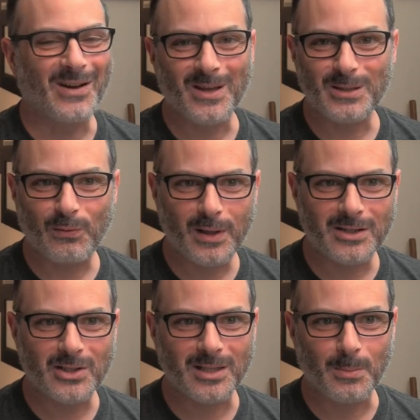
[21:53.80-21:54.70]
so he's
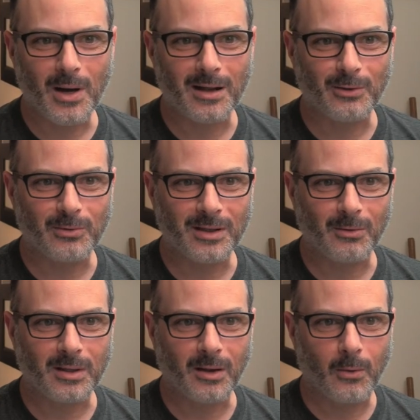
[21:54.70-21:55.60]
finishing the bottle
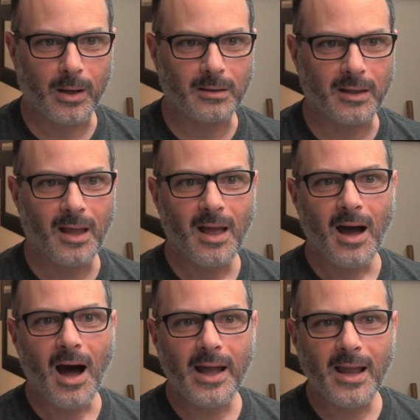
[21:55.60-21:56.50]
really, really quickly.
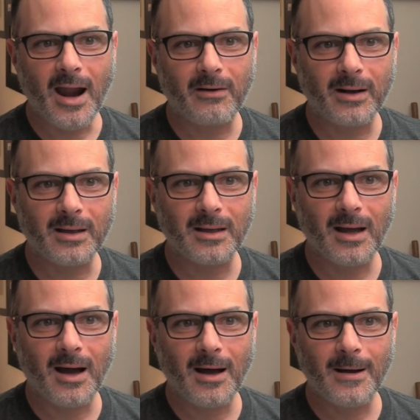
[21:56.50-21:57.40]
Hi, Eric.
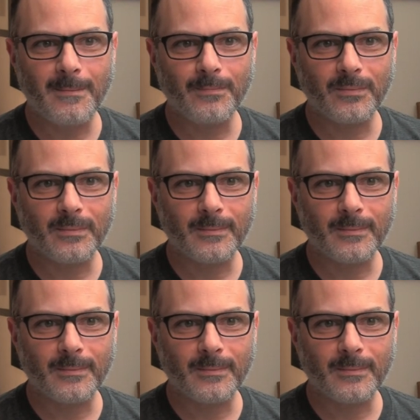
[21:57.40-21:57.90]
Um,